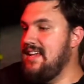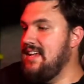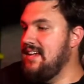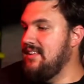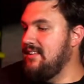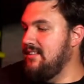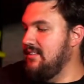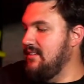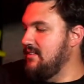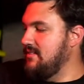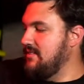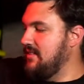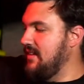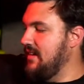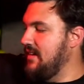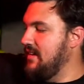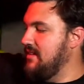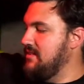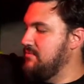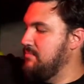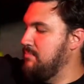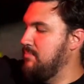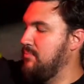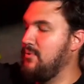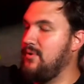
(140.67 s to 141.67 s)
it looks like
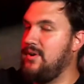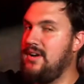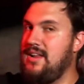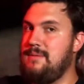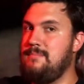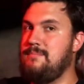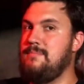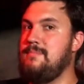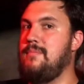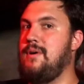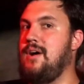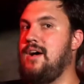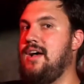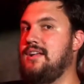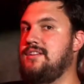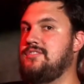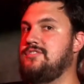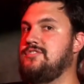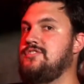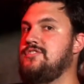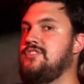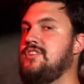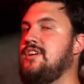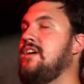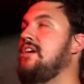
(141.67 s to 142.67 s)
it's pretty
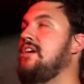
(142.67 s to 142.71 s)
much